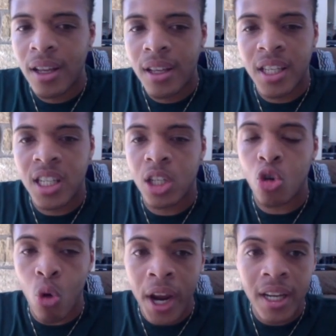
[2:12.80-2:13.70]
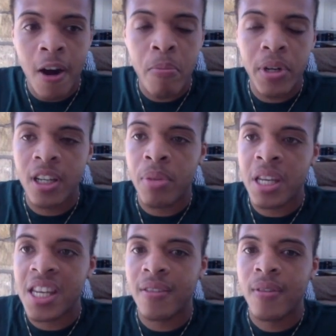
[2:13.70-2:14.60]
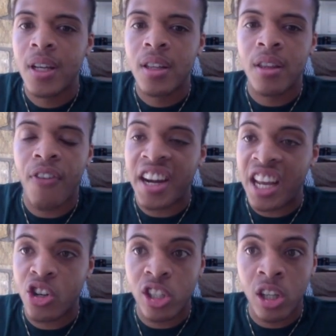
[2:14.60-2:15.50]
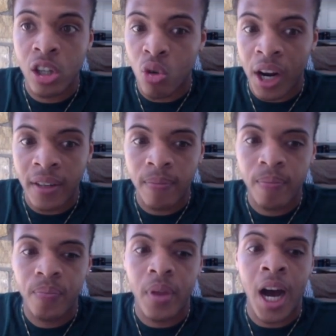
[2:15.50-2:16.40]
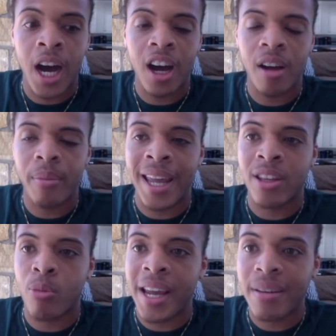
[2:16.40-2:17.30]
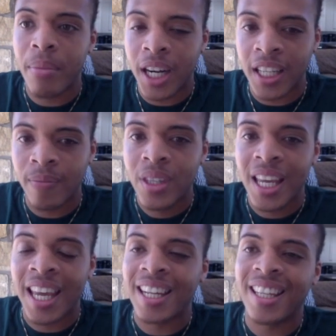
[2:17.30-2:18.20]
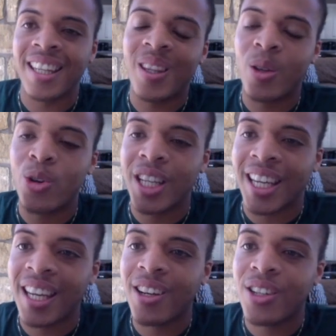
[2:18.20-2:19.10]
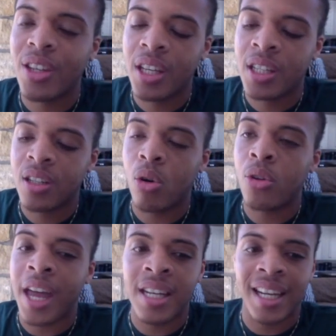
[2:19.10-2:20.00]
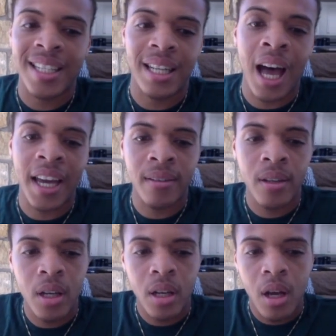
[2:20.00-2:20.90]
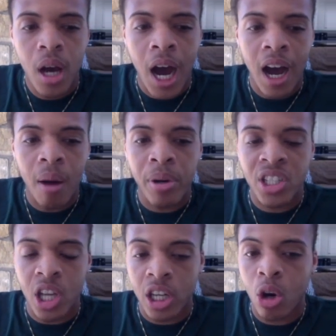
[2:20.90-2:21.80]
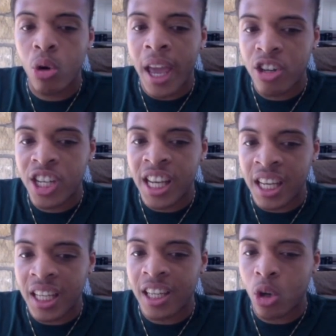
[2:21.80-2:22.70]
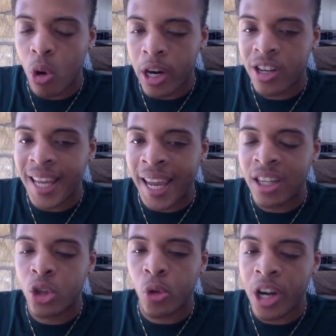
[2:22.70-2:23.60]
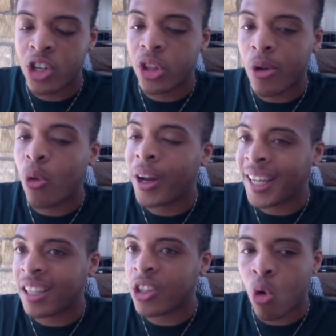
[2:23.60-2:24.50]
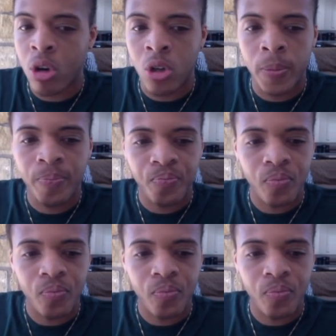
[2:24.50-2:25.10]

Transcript: This is a great company to be in. The financials look great, and they're making money. And there's a kicker to this on that next slide. But SunCoke Energy Inc. in Aquarius age 331 English ordinal.